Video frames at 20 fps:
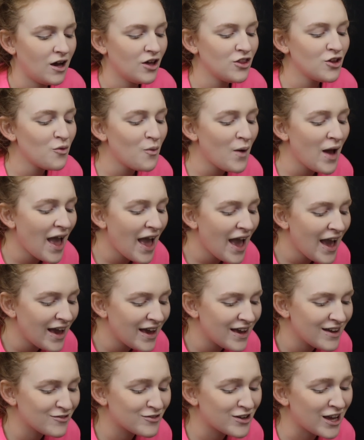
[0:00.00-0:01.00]
so other
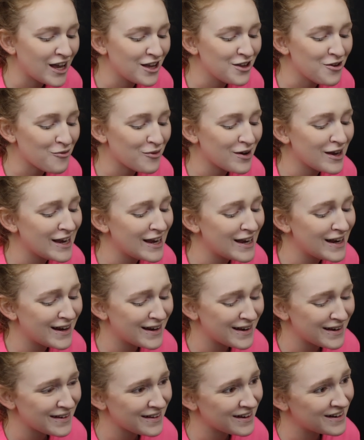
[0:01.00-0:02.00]
way! Can't you
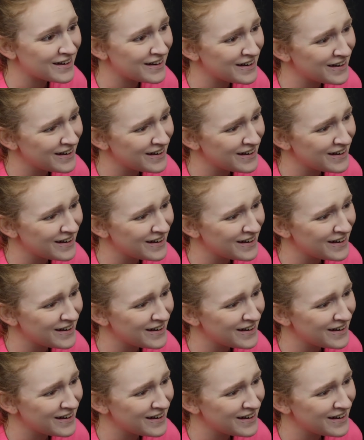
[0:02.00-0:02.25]
read? Are